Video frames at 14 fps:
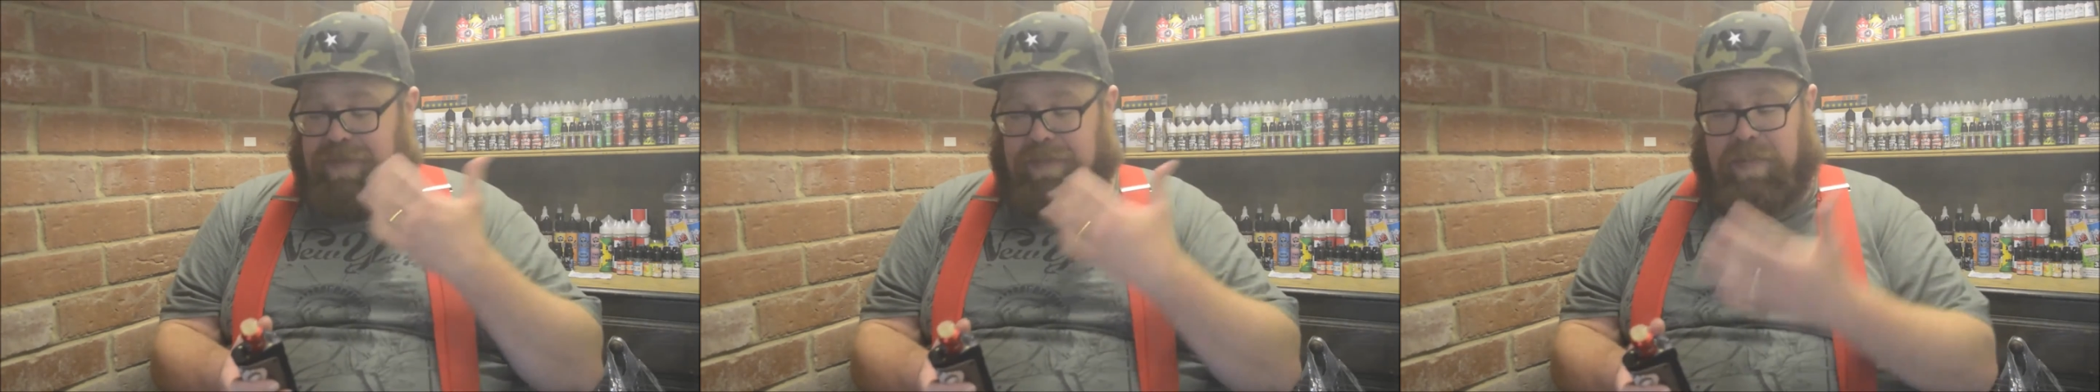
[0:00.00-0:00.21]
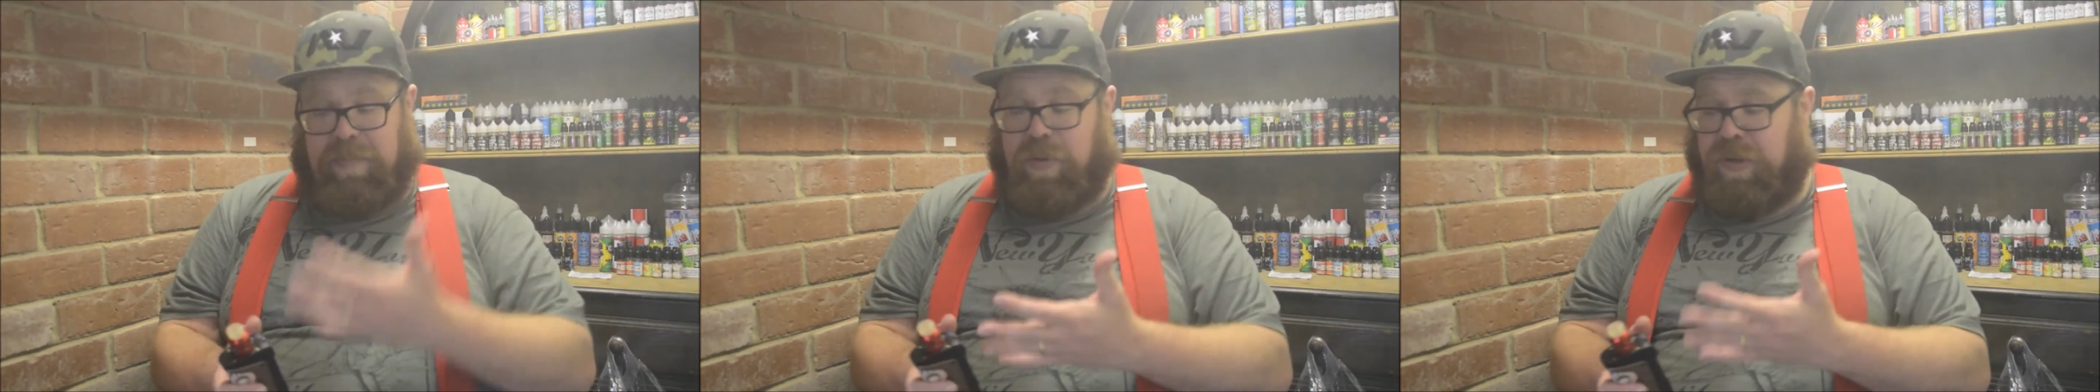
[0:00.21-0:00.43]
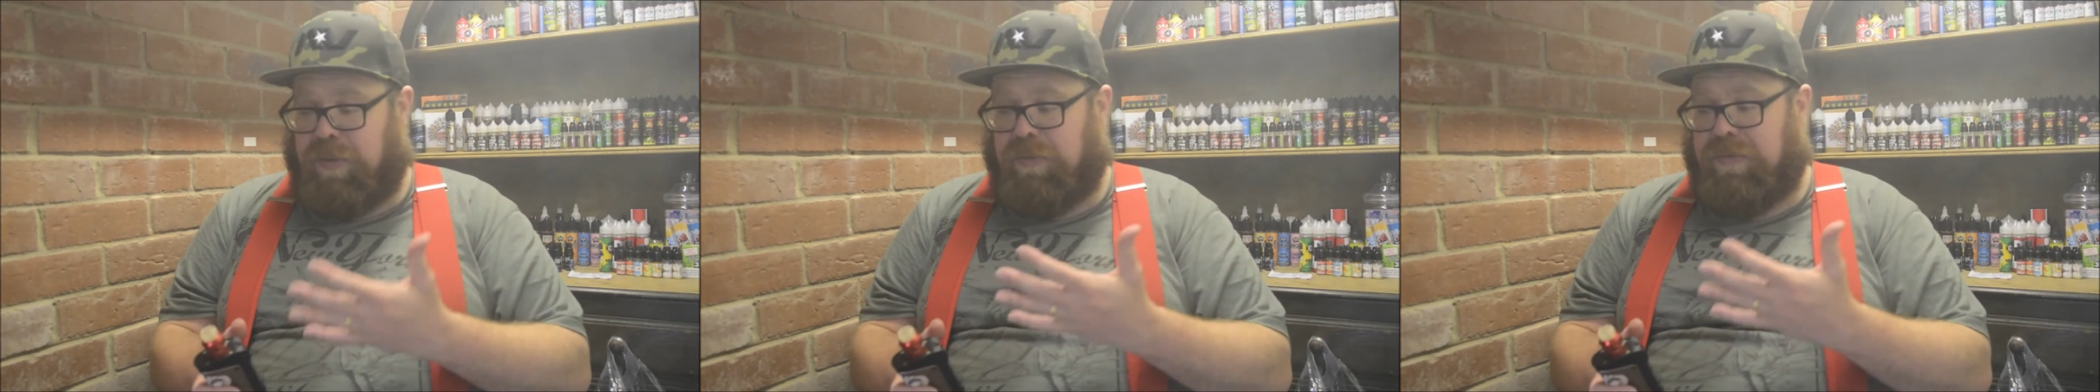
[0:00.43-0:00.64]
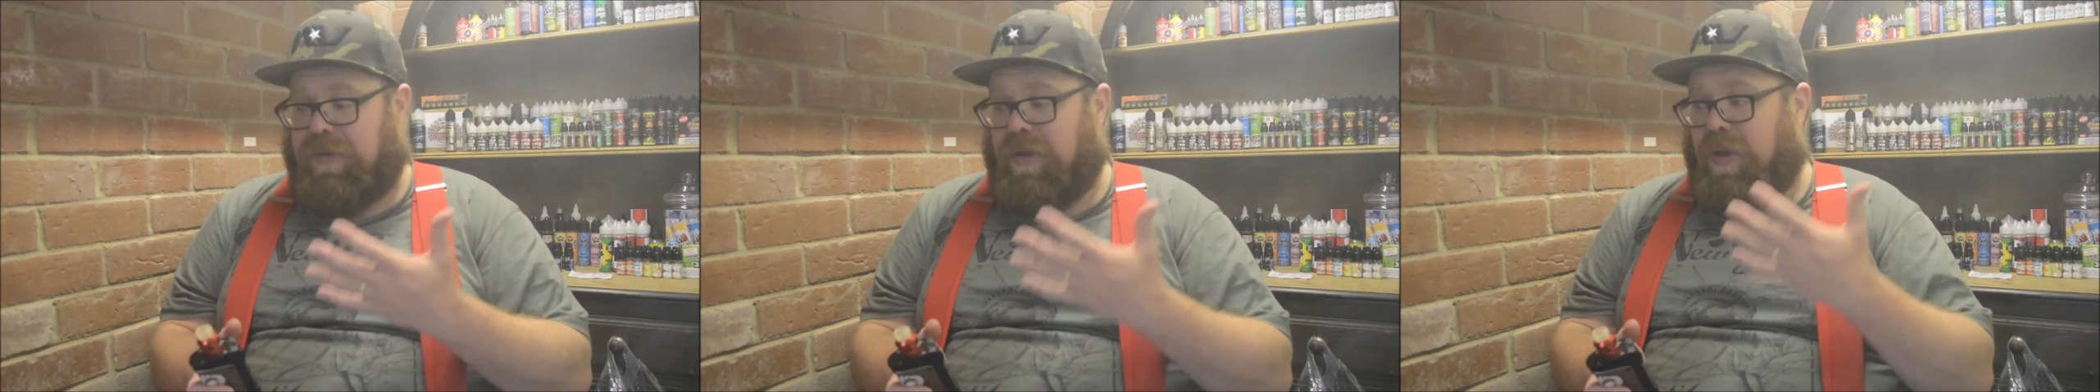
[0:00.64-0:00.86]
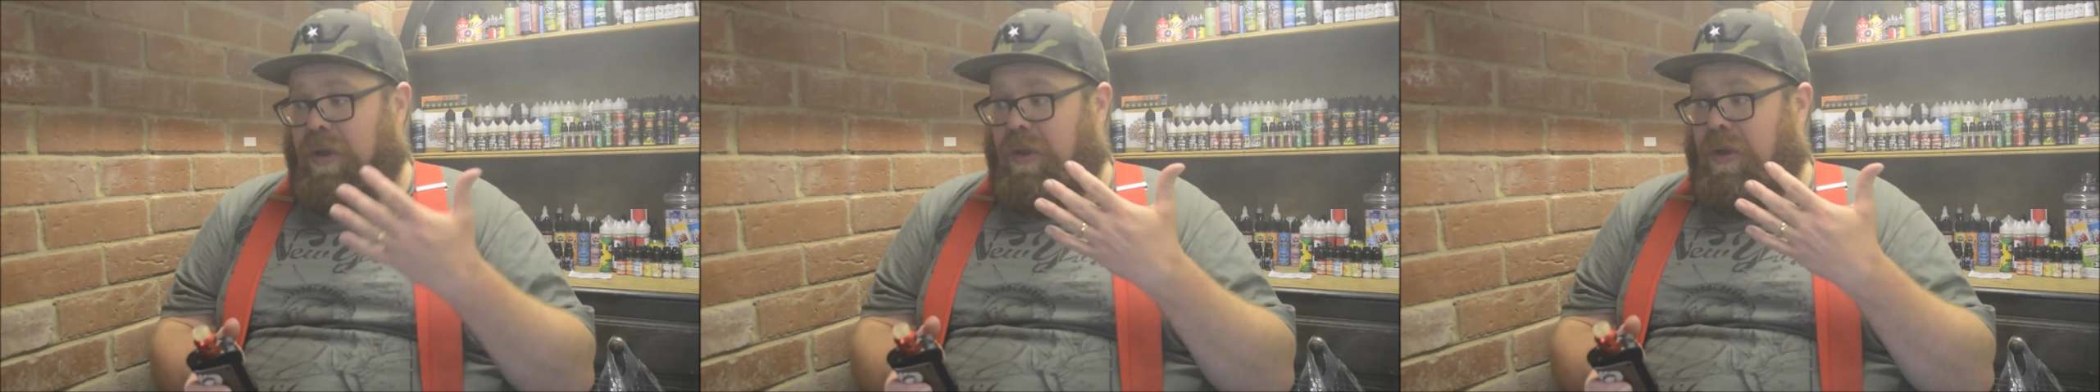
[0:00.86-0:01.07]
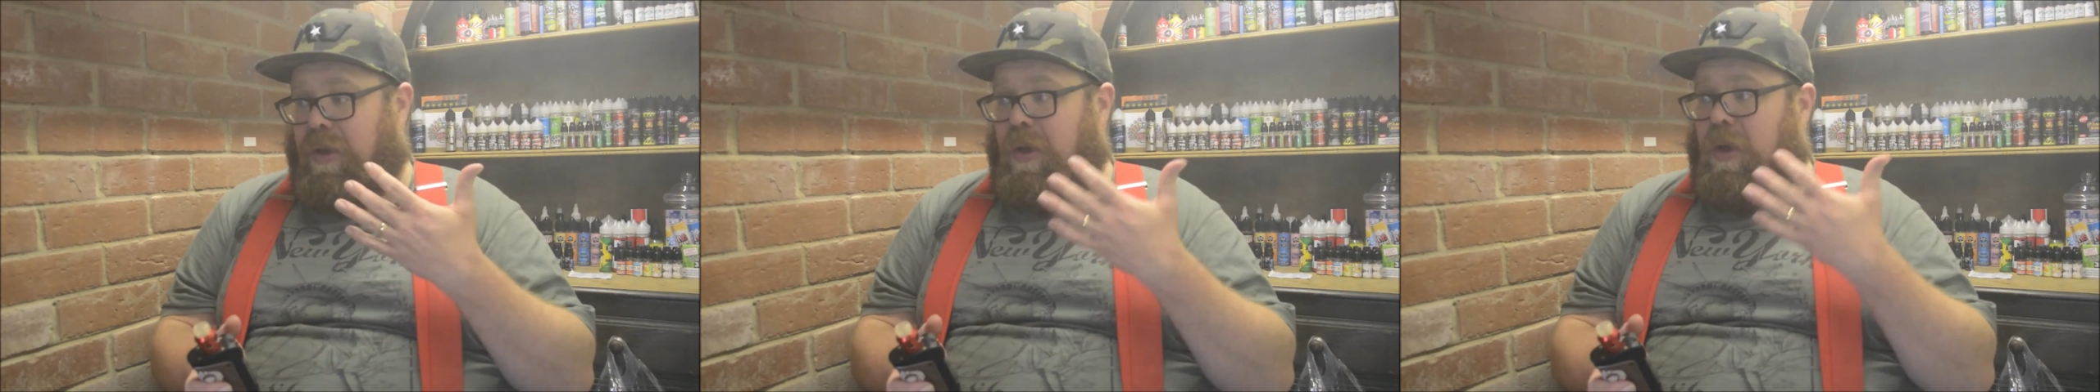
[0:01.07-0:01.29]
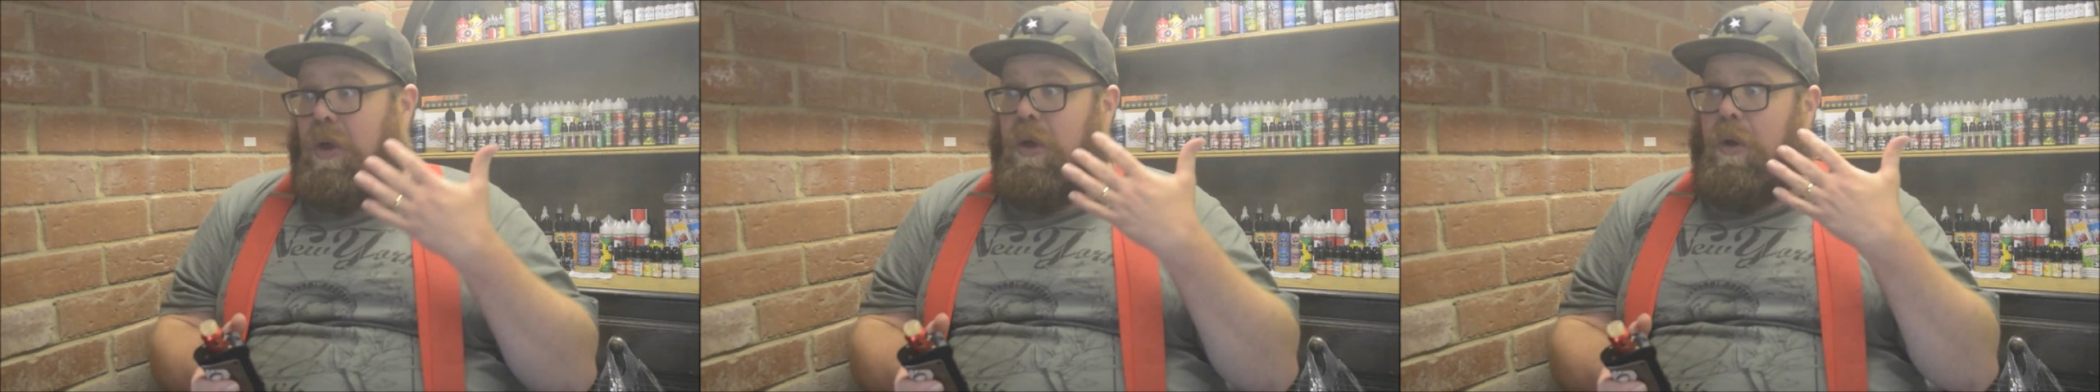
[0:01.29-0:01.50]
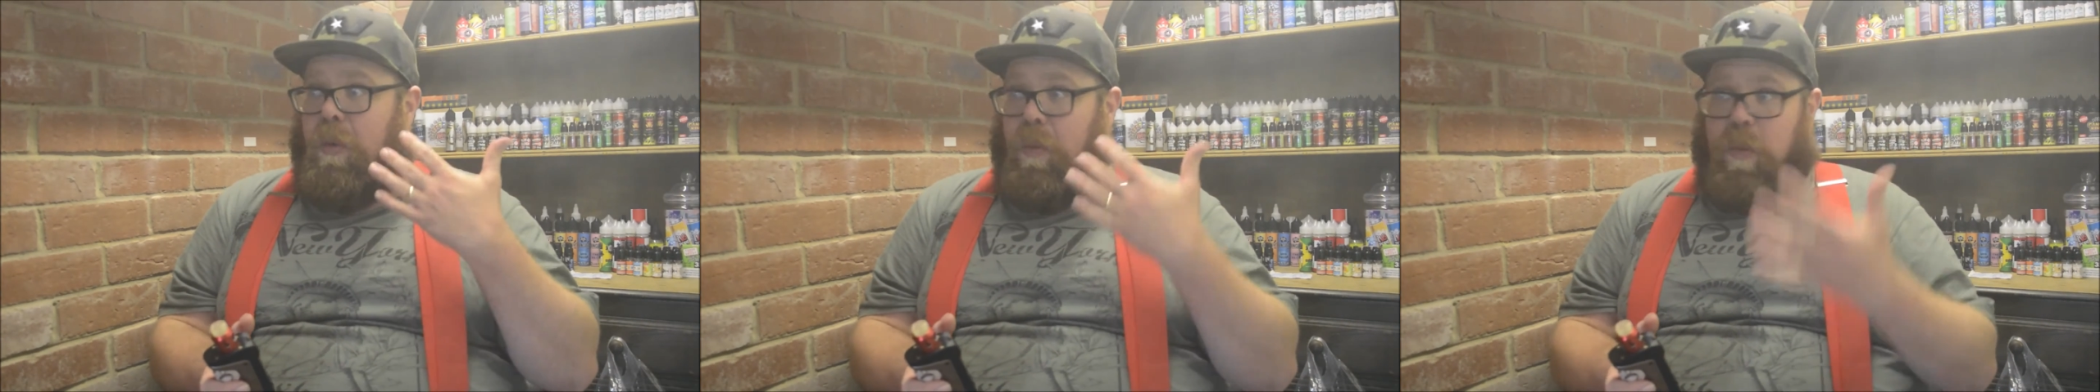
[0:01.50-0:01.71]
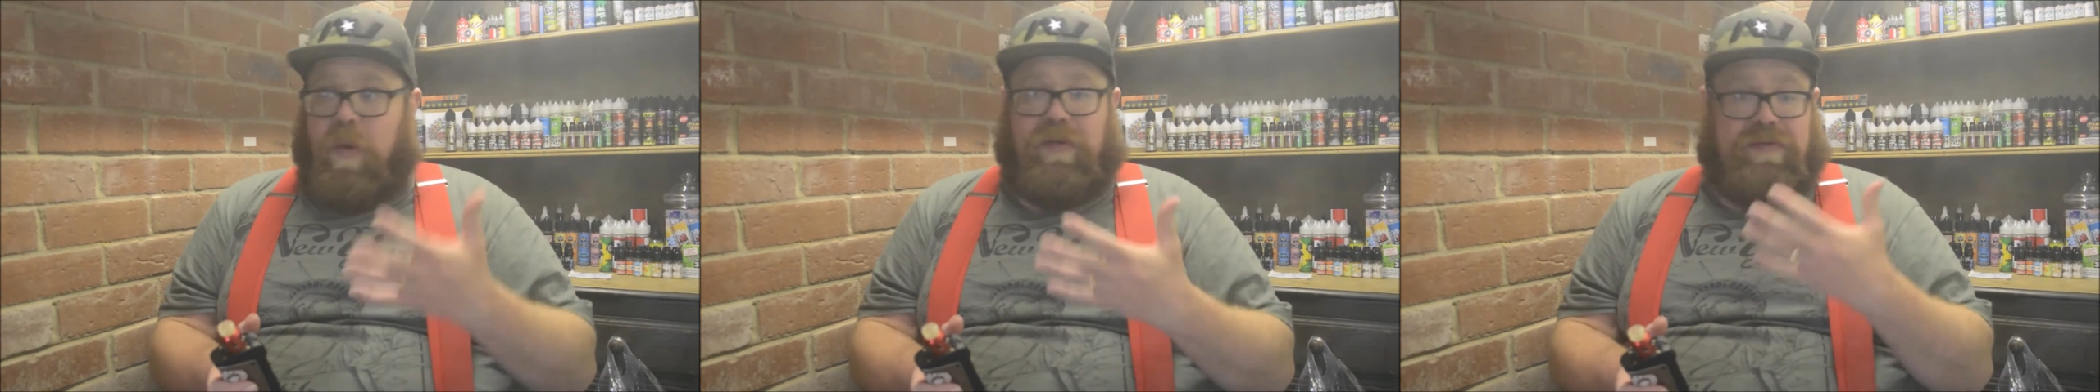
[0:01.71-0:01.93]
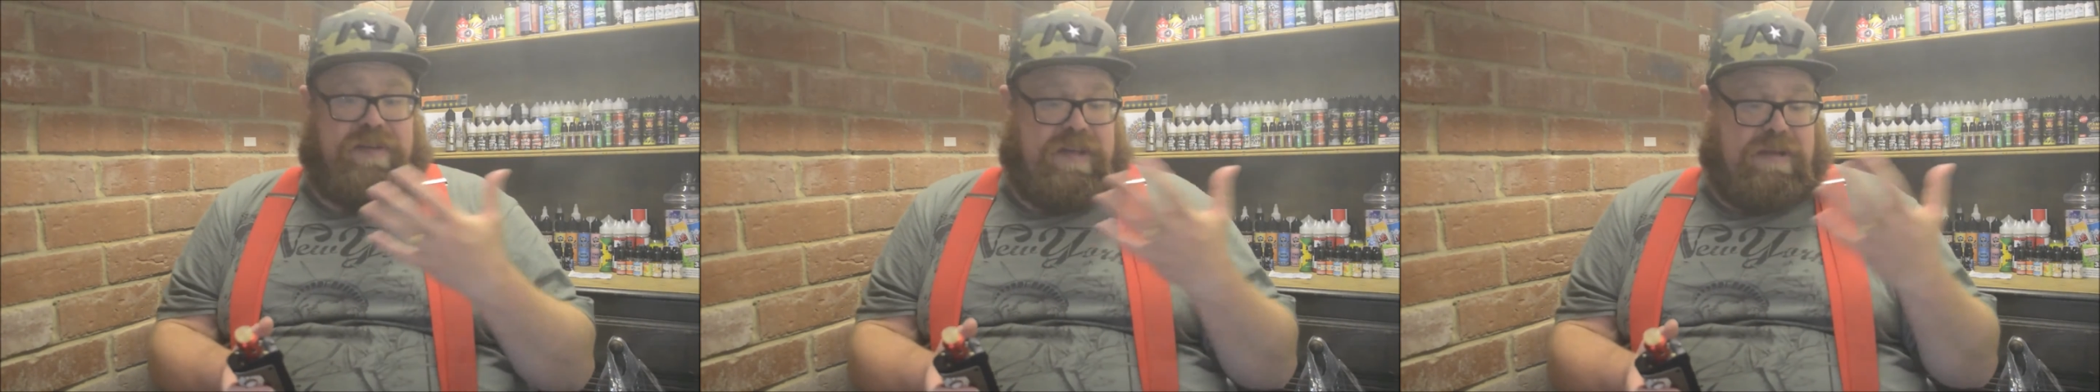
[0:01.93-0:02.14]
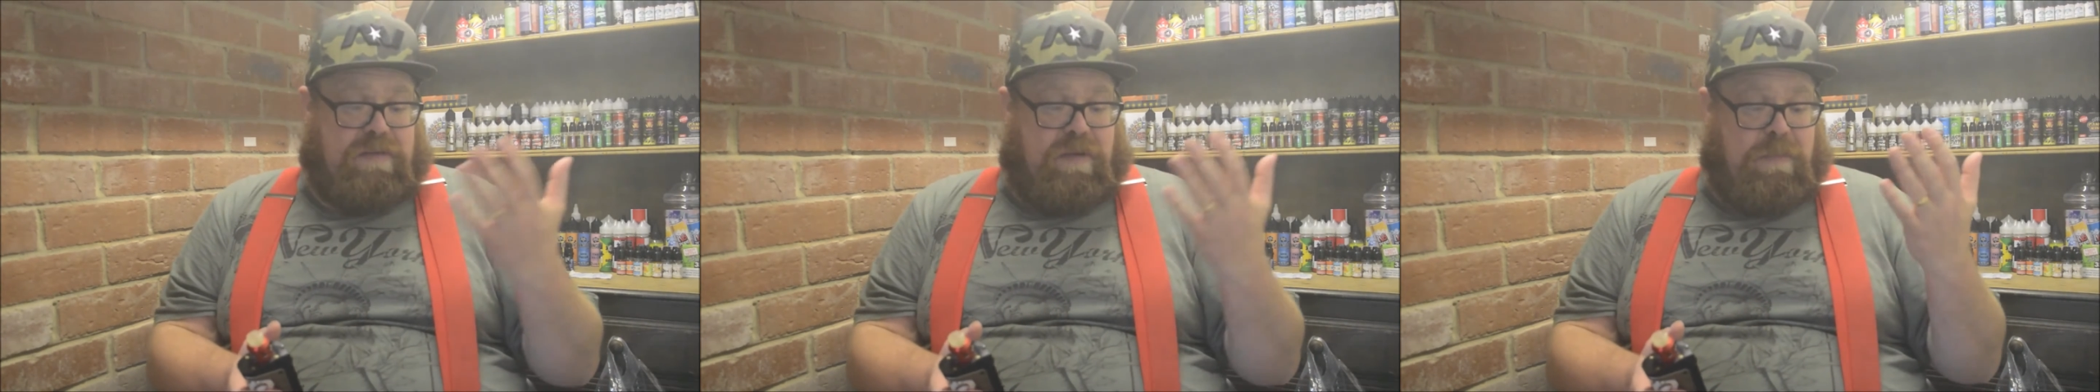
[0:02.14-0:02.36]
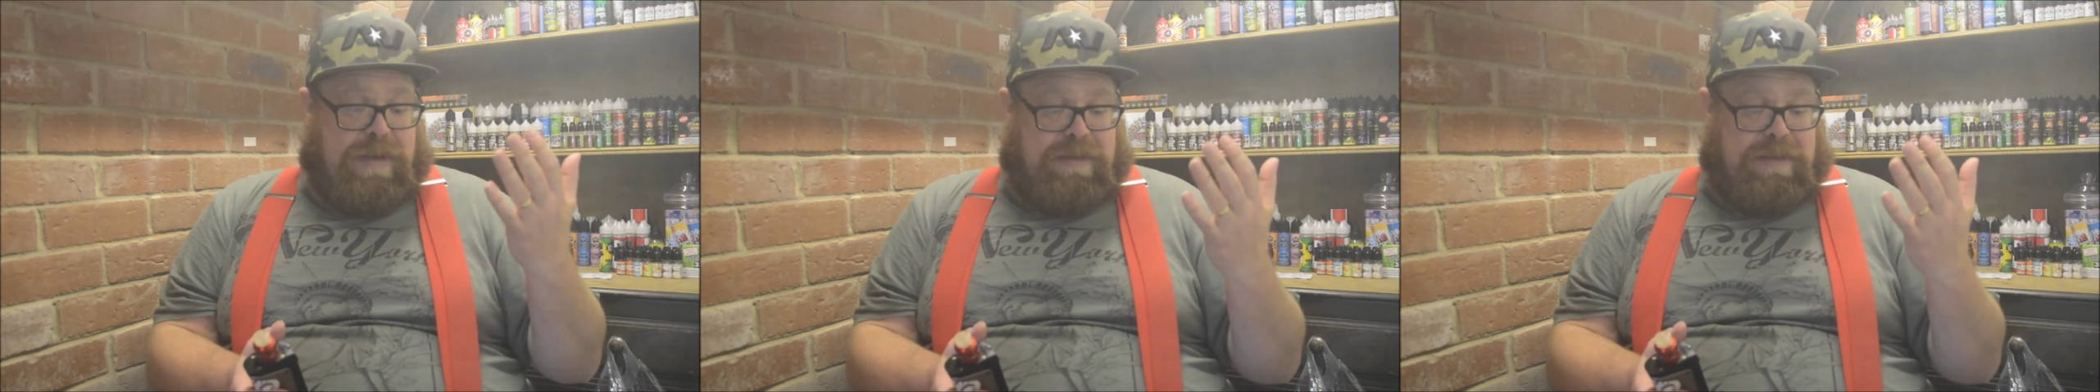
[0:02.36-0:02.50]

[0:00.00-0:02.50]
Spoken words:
I'm a 0.10